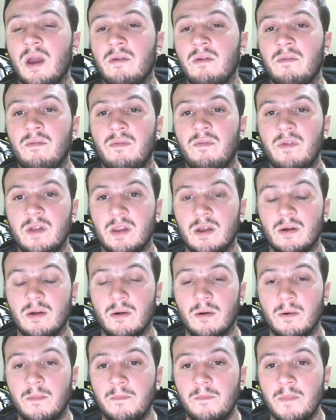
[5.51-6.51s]
video.
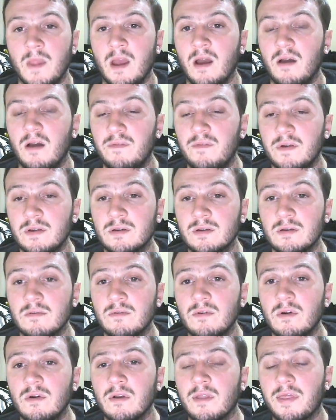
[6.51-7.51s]
First of
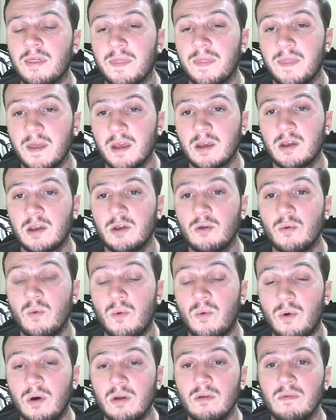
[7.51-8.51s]
all, thank you
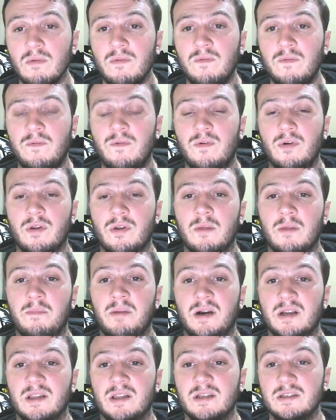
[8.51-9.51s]
all for the
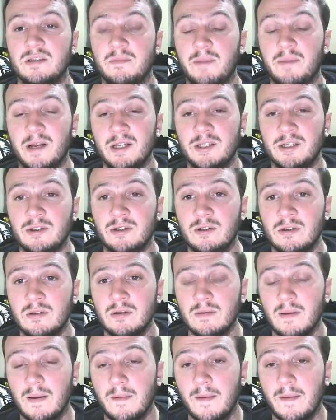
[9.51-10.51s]
participation
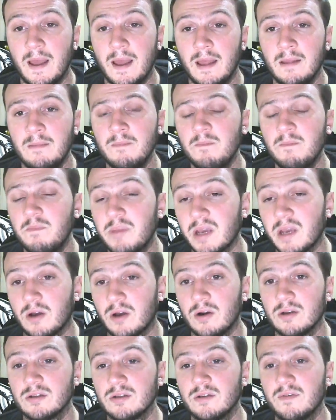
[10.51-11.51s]
and
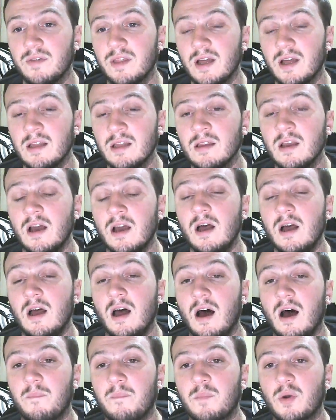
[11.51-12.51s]
because of that,
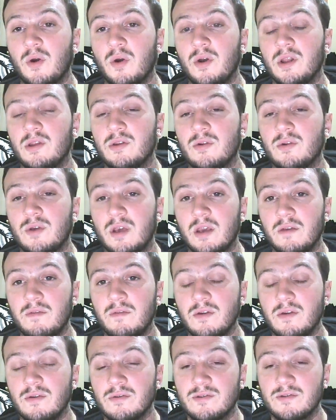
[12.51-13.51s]
I'm going to give
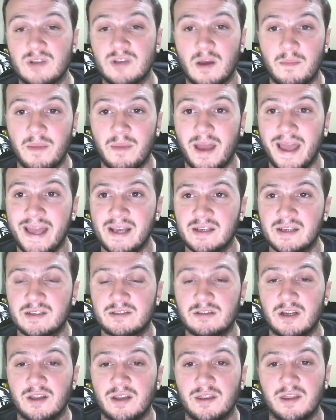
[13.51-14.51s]
you some
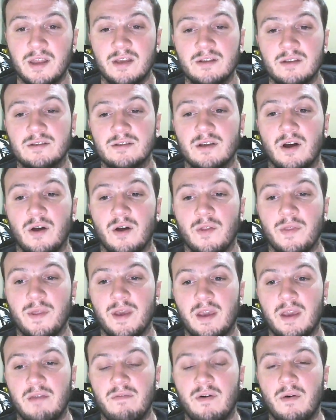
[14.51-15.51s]
extra things on the
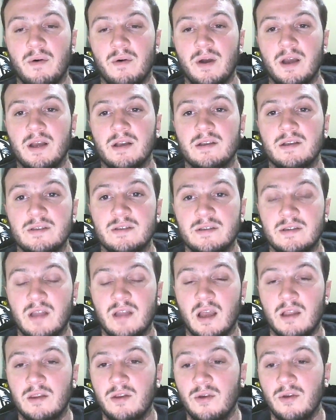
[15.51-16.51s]
giveaway.
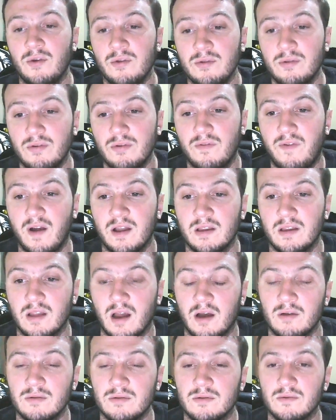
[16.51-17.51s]
Stay tuned to find
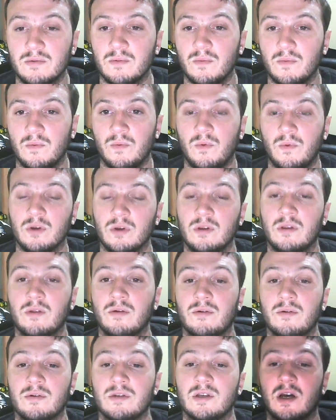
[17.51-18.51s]
out what
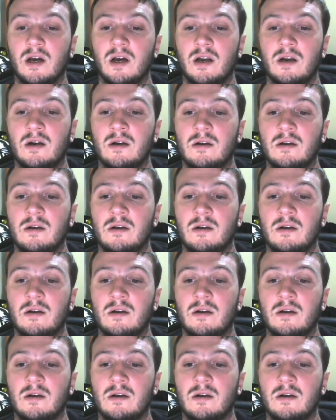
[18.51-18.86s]
those are.